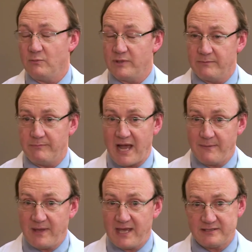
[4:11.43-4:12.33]
With a
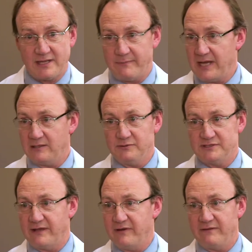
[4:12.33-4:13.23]
bypass, they might
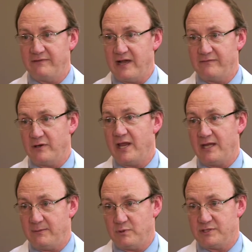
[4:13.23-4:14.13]
lose 75 or
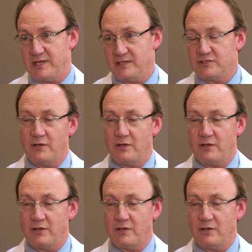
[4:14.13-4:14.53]
80%.